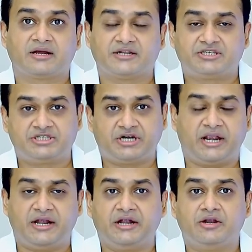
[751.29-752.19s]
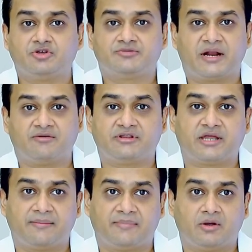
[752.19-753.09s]
constraint induced manual
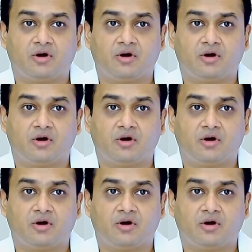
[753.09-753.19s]
therapy.